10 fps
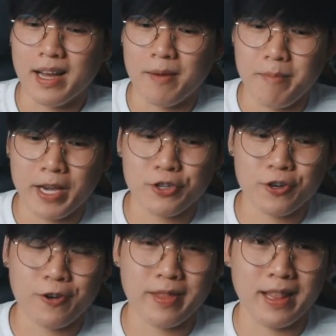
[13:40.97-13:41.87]
Make
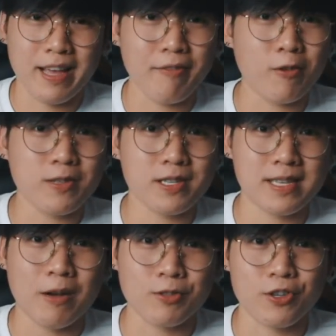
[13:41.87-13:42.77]
sure the levels
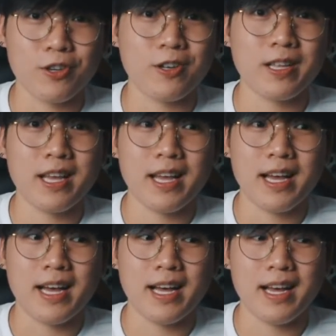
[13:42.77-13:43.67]
sound good.
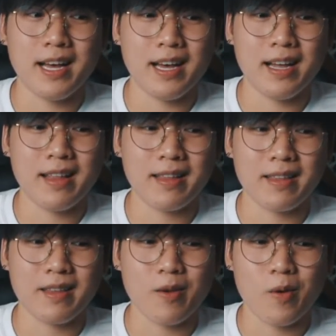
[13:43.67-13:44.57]

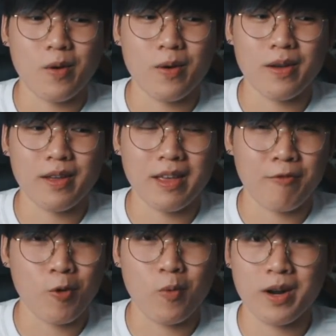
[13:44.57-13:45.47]
And if
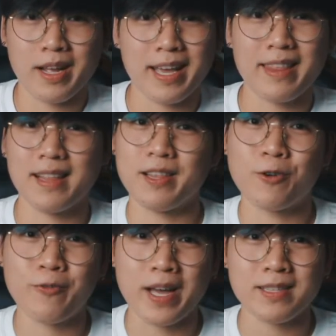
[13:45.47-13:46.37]
you want to get a
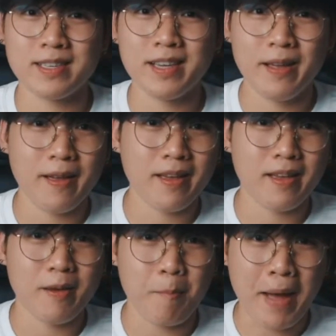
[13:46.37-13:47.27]
little fancy,
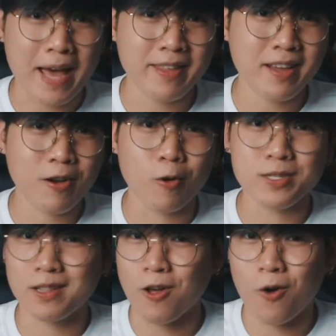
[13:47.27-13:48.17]
panning
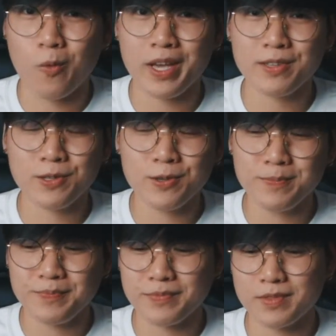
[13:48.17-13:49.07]
goes a long way
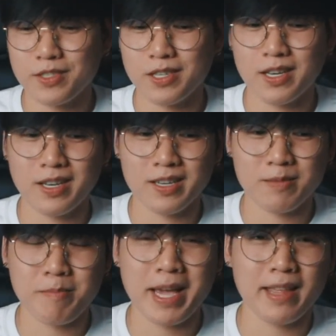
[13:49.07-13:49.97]
too.
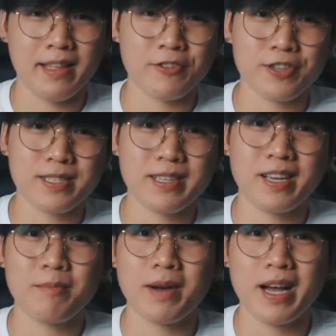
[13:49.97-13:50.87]
Just make it
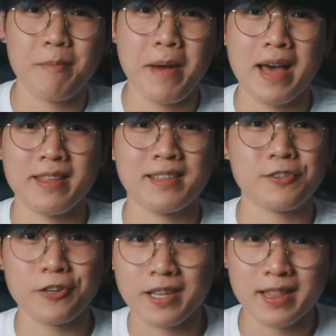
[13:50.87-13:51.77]
interesting by panning
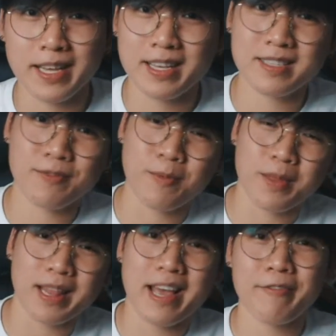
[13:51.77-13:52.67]
certain licks from
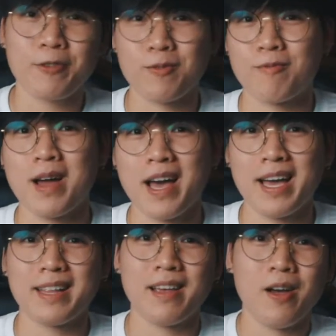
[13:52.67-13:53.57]
the left to the
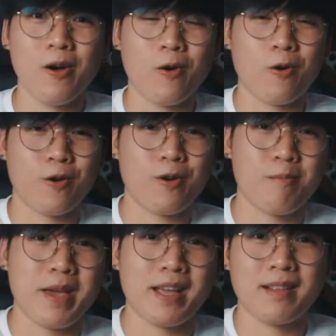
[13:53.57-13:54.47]
right, or
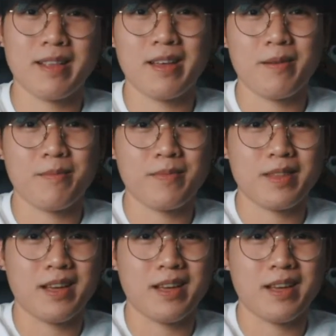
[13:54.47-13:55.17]
making them